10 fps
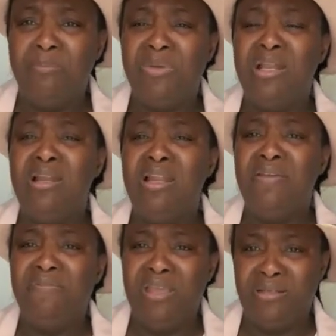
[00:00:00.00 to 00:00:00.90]

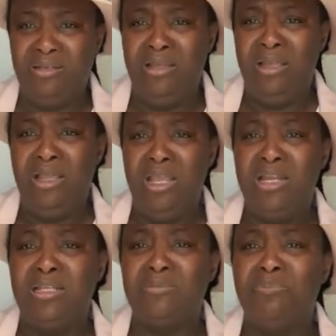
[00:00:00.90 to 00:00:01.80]
believing in
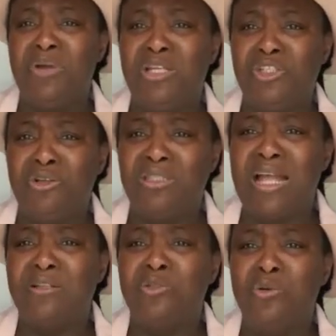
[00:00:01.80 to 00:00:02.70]
His precious
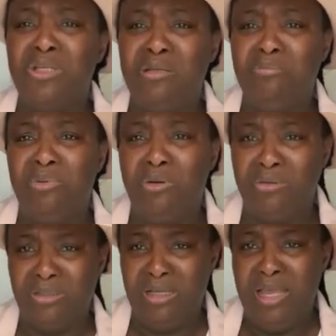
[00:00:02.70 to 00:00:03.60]
atoning
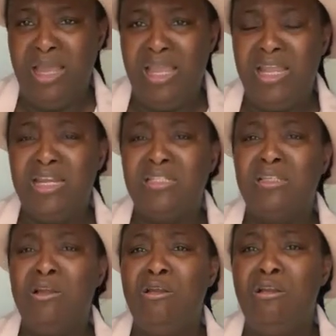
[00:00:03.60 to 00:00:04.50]
blood, in His
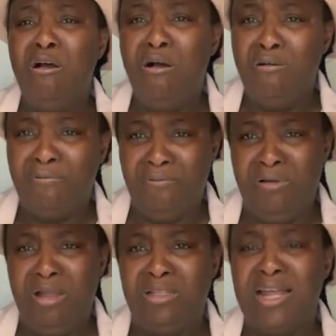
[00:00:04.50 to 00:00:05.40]
love
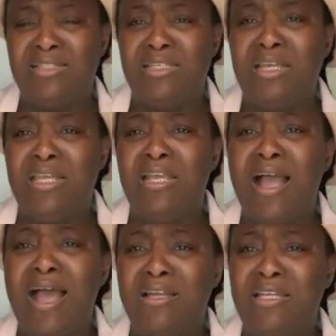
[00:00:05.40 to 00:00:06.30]
that He
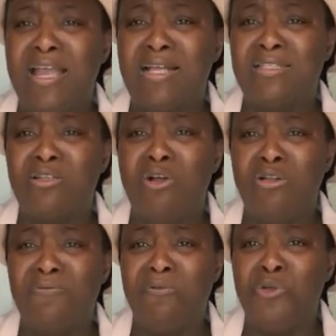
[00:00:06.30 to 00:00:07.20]
has
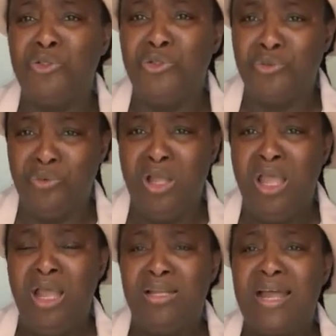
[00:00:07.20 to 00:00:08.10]
got for you,
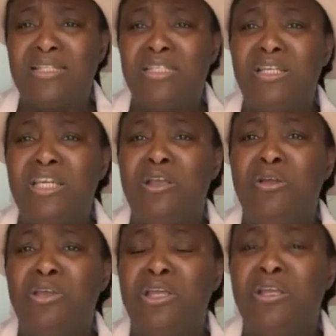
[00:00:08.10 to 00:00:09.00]
that
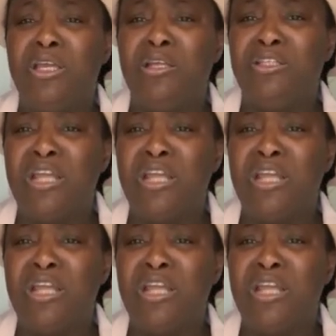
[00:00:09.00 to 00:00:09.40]
He